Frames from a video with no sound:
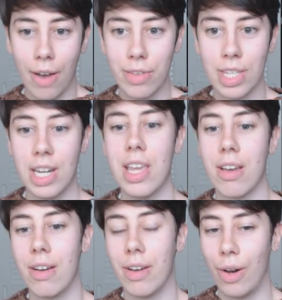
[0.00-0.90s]
obviously
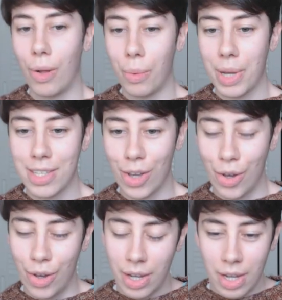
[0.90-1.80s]
always
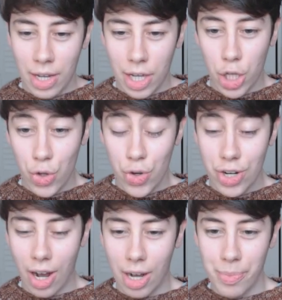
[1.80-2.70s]
a
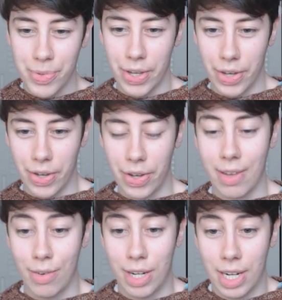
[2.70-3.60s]
huge arms,
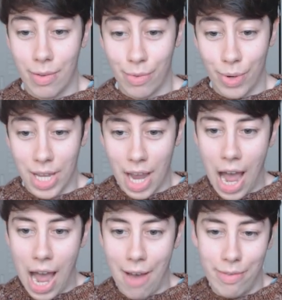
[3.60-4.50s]
even if we
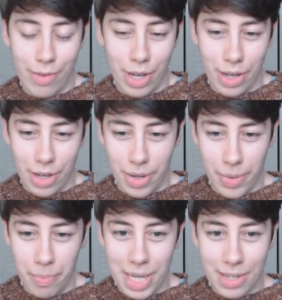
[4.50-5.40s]
have
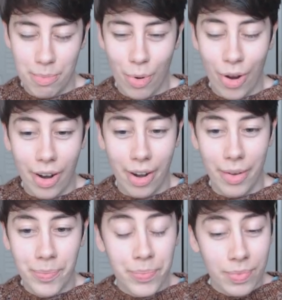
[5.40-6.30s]
a bit
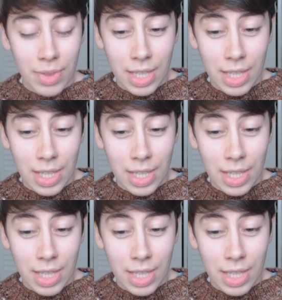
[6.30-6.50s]
more